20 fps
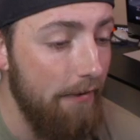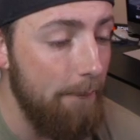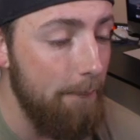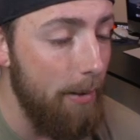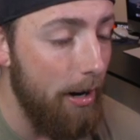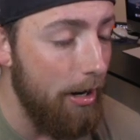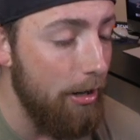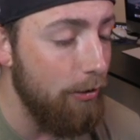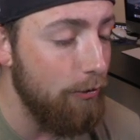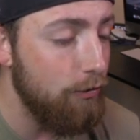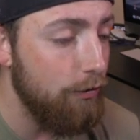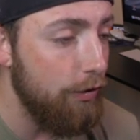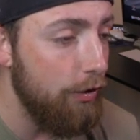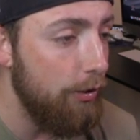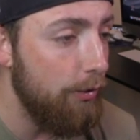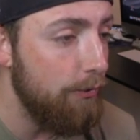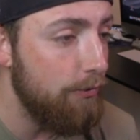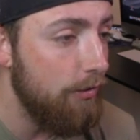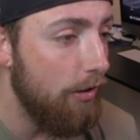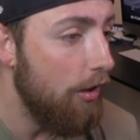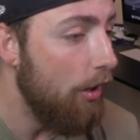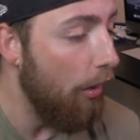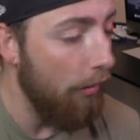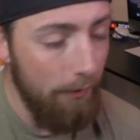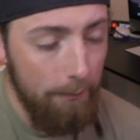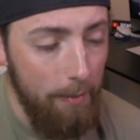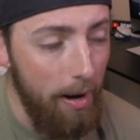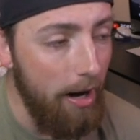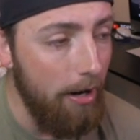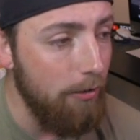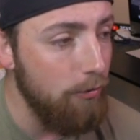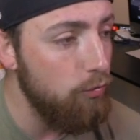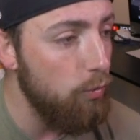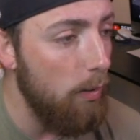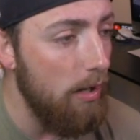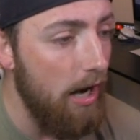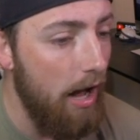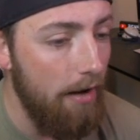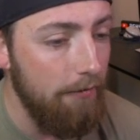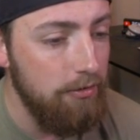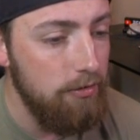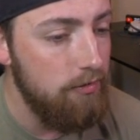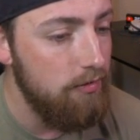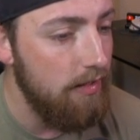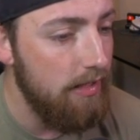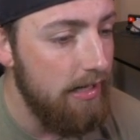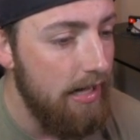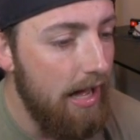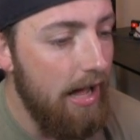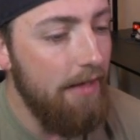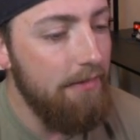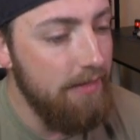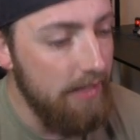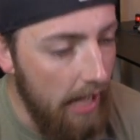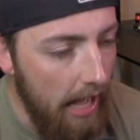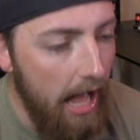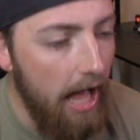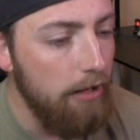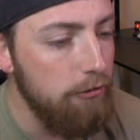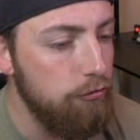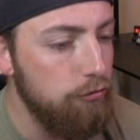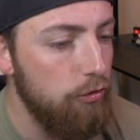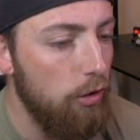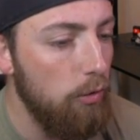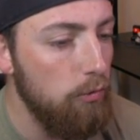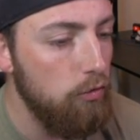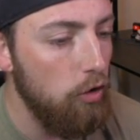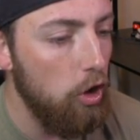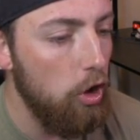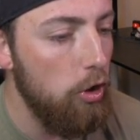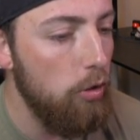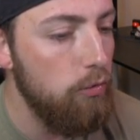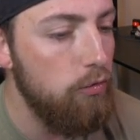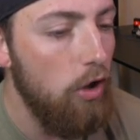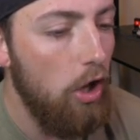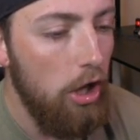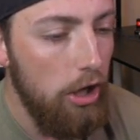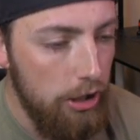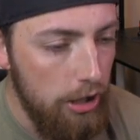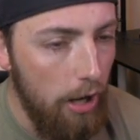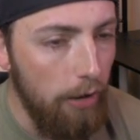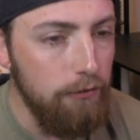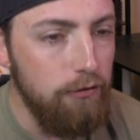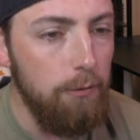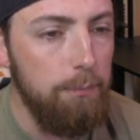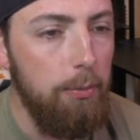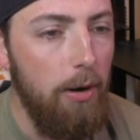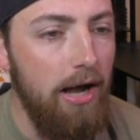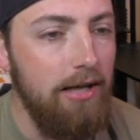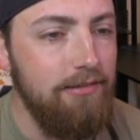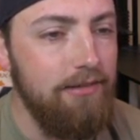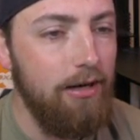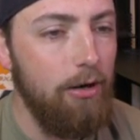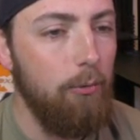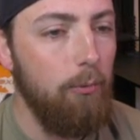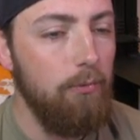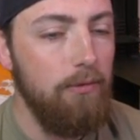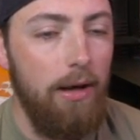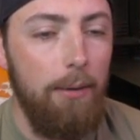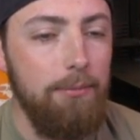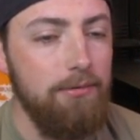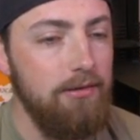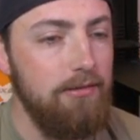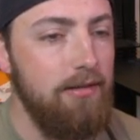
the Mariners lose, or the Mariners win, obviously. The Astros lose. No surprise there. That was a